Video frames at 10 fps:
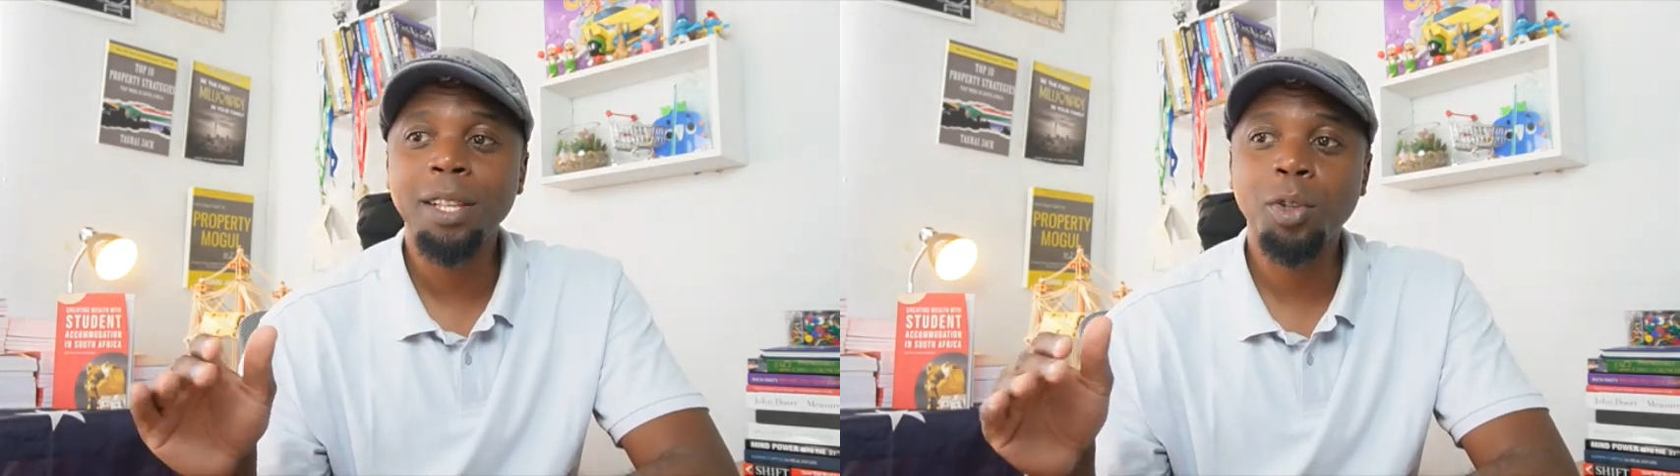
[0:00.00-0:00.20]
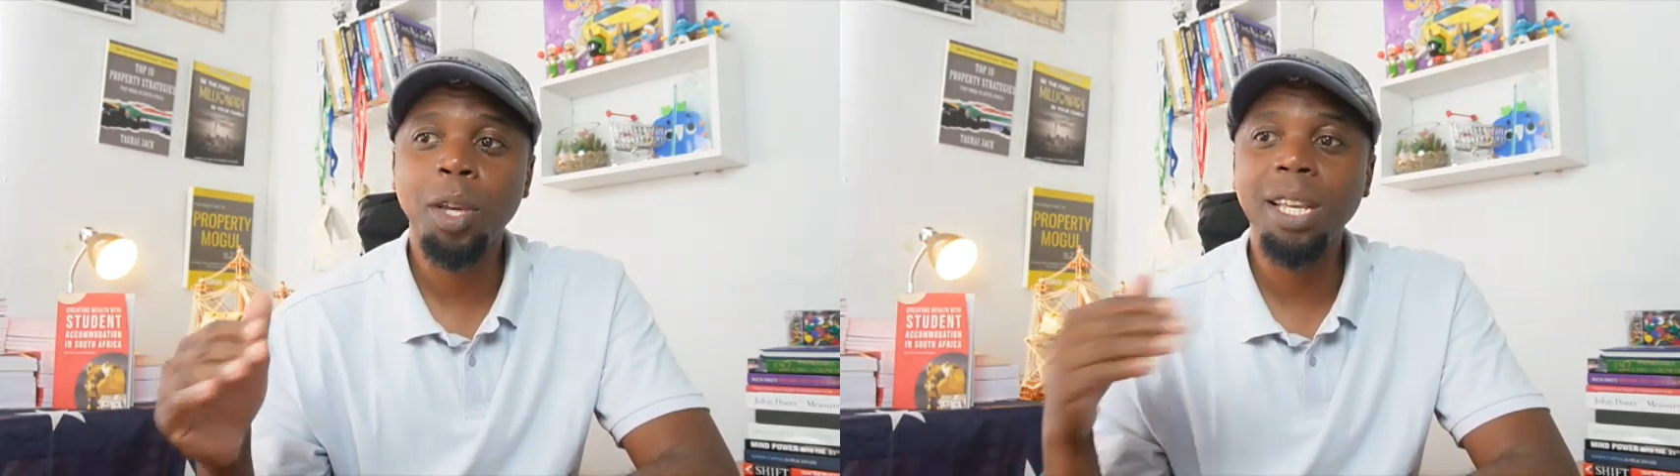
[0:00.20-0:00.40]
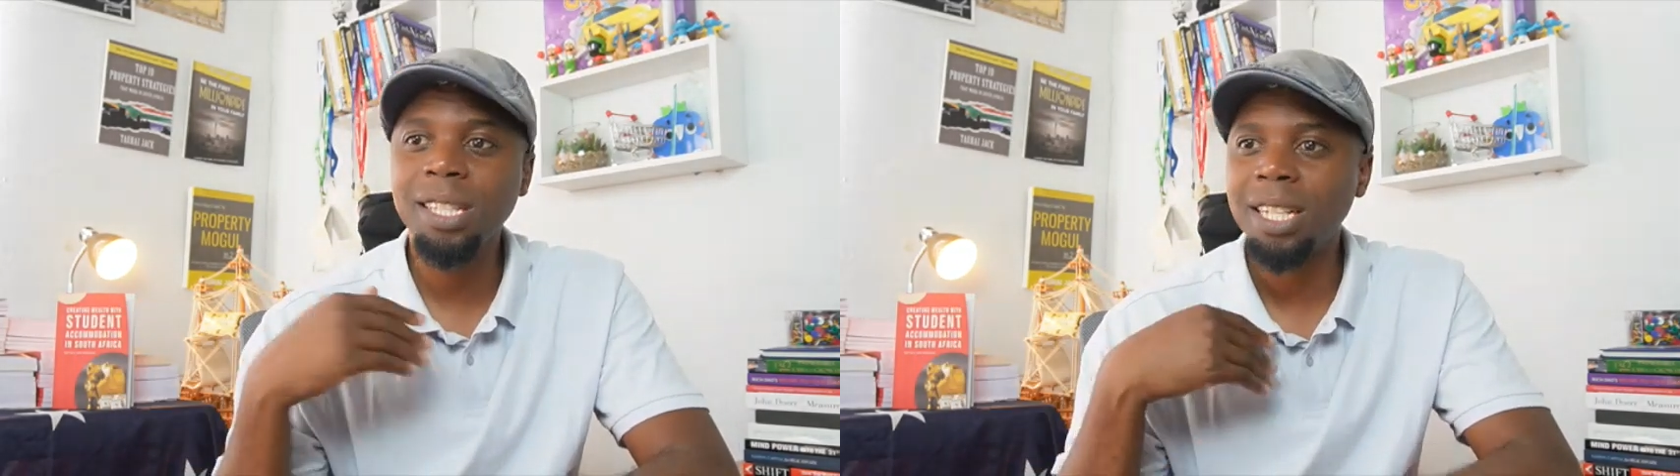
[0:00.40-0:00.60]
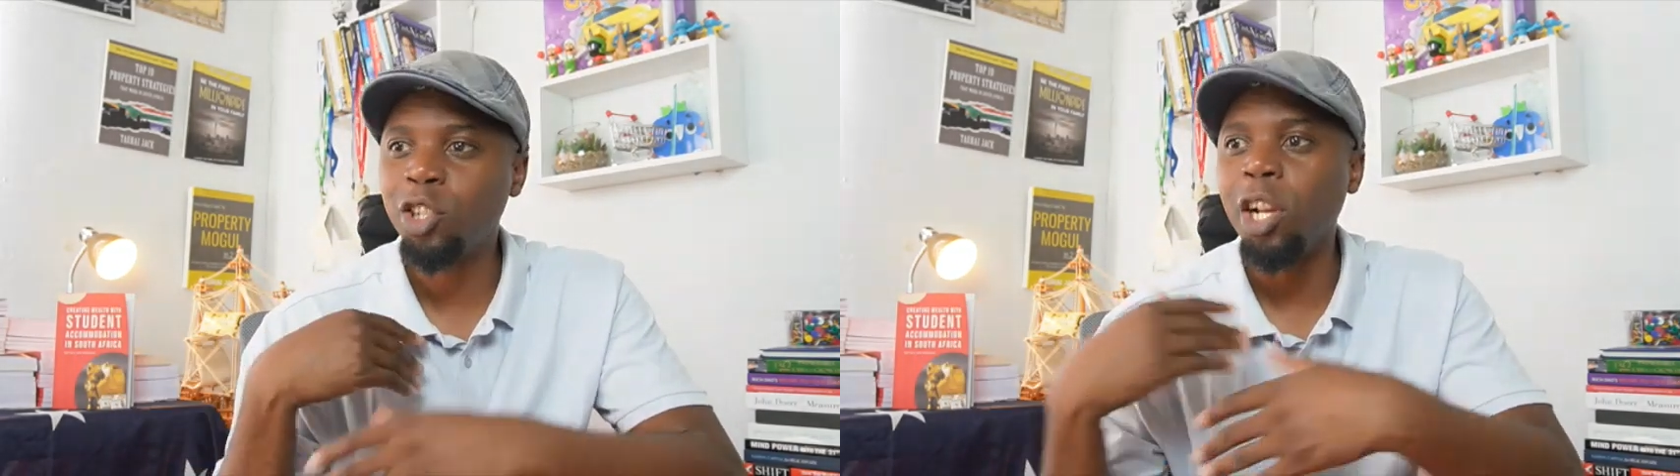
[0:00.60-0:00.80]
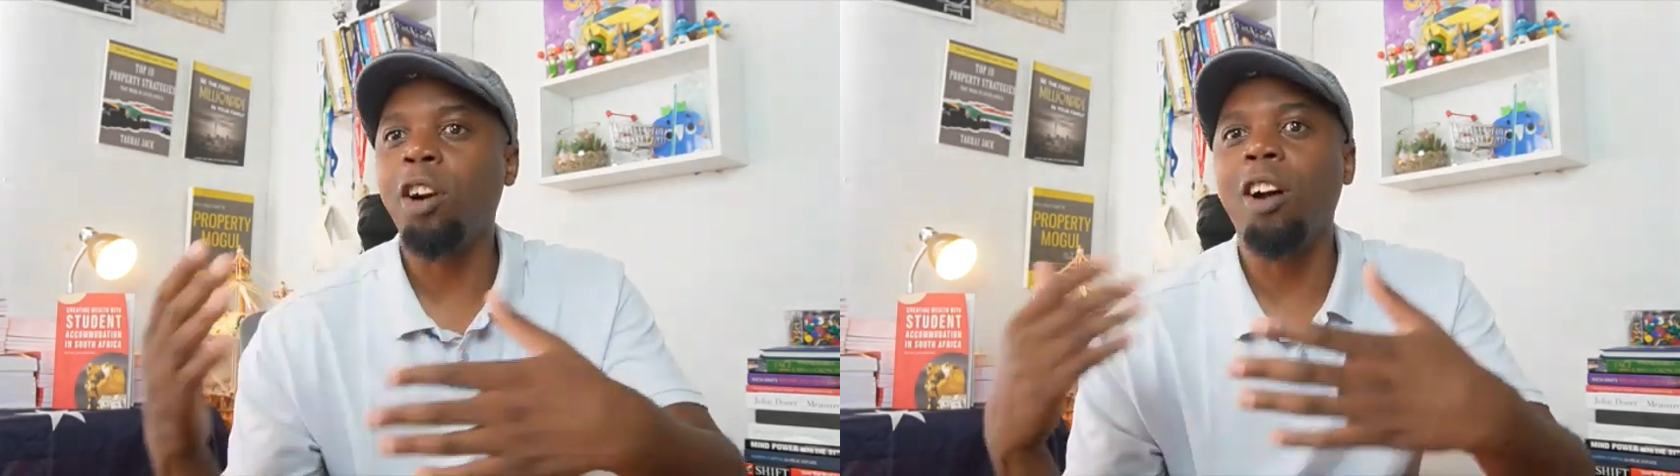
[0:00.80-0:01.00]
So he's a
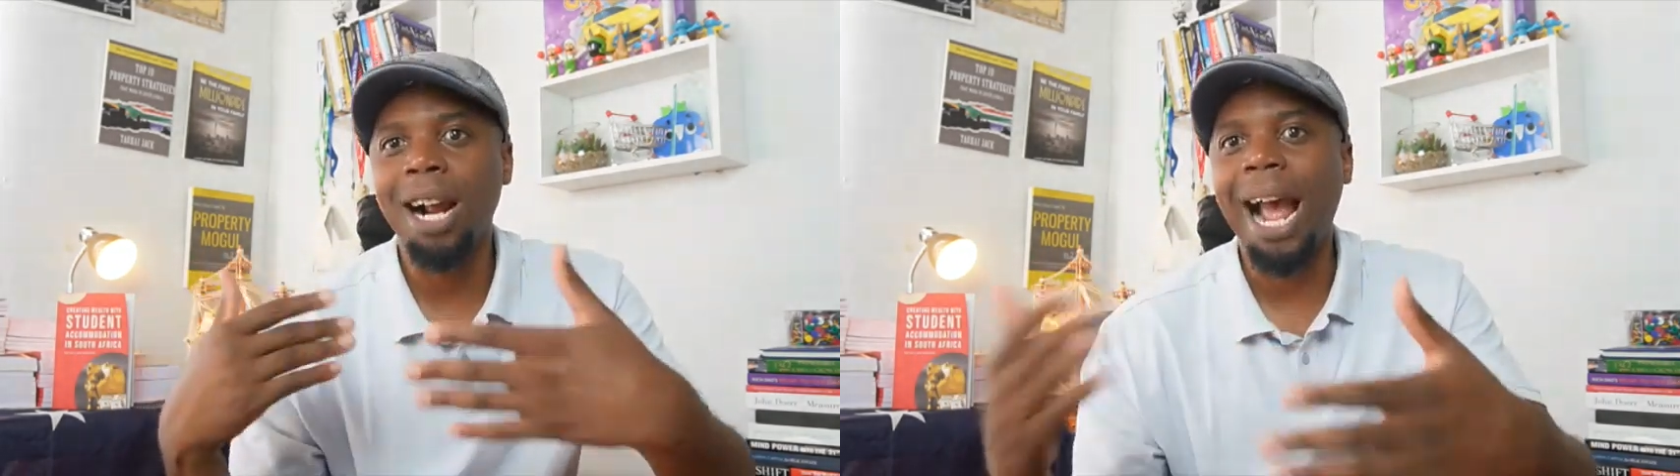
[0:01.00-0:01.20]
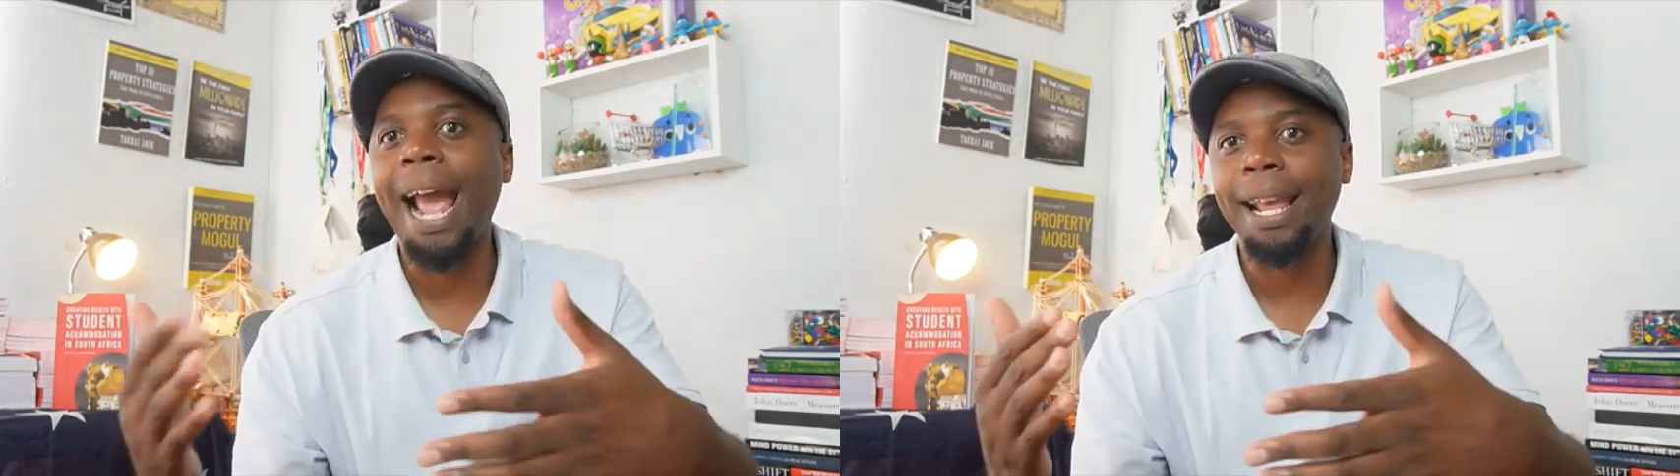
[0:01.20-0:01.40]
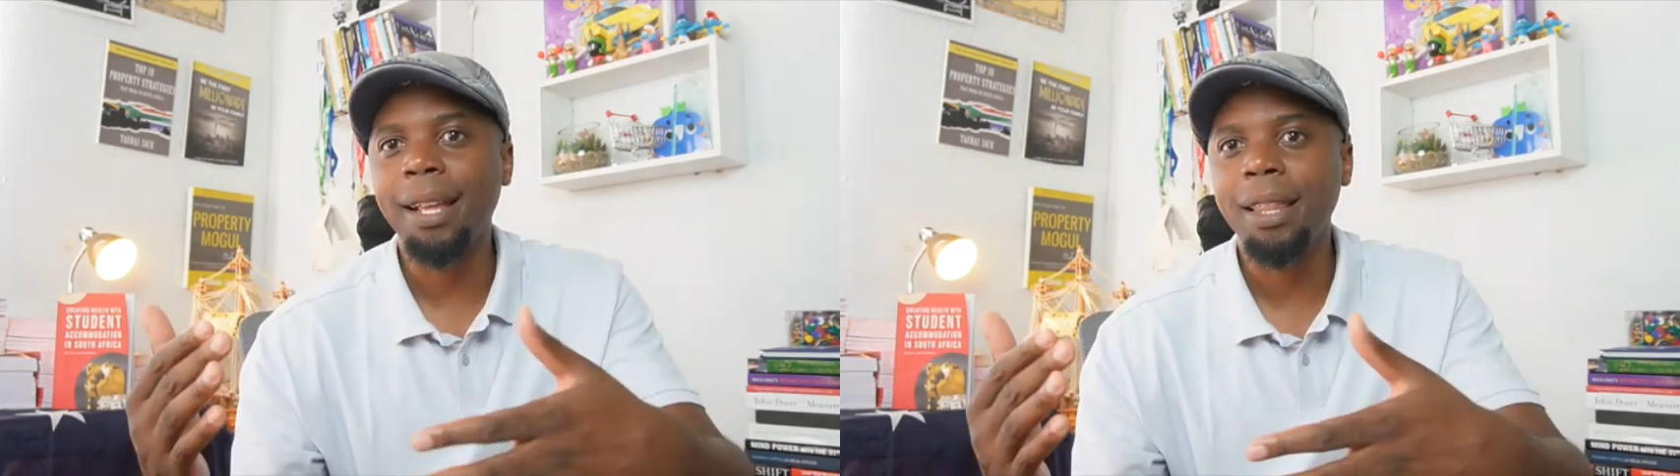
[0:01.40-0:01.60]
general guy.